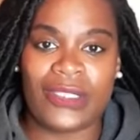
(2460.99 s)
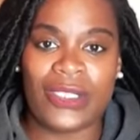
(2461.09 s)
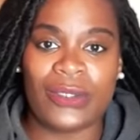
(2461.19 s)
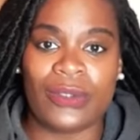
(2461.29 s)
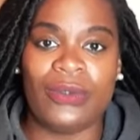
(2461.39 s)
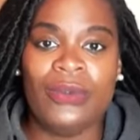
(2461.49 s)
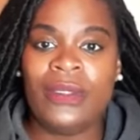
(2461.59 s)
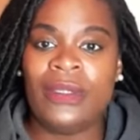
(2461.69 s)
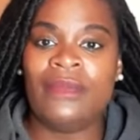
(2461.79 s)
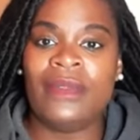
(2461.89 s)
2,
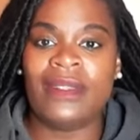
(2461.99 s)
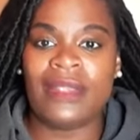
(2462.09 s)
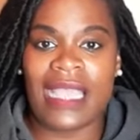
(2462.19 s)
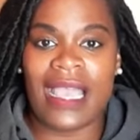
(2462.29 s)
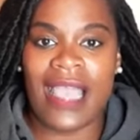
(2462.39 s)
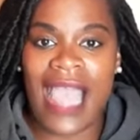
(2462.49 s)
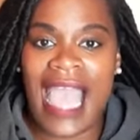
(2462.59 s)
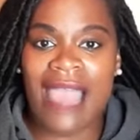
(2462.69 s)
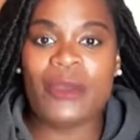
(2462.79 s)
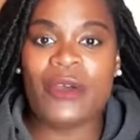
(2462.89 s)

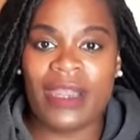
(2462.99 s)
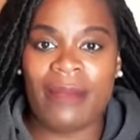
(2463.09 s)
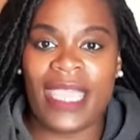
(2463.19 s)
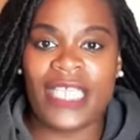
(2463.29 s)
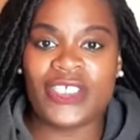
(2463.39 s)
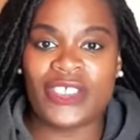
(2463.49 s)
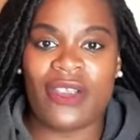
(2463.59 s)
I'm going to make sure